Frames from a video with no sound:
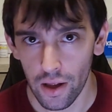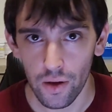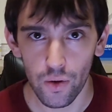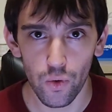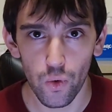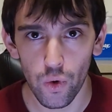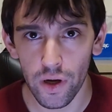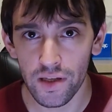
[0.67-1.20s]

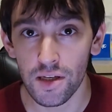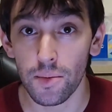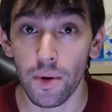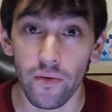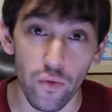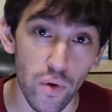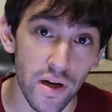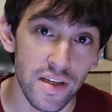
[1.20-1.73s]
What's up,
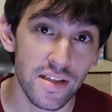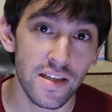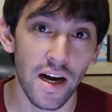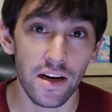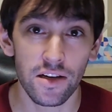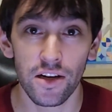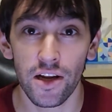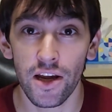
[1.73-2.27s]
everyone?
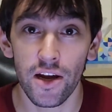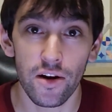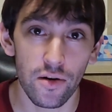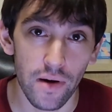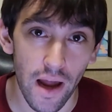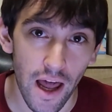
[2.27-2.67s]
Dr. D here.